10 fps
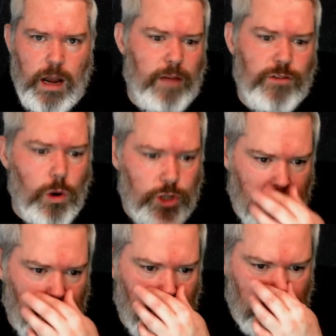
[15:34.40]
no
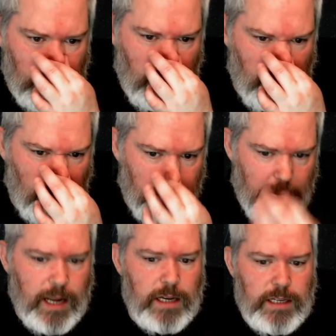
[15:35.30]
challenge whatsoever. But
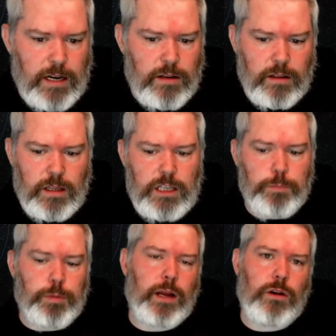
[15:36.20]
I contend that these
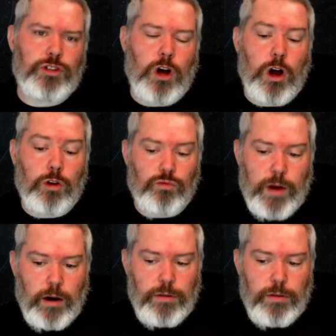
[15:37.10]
players are rare.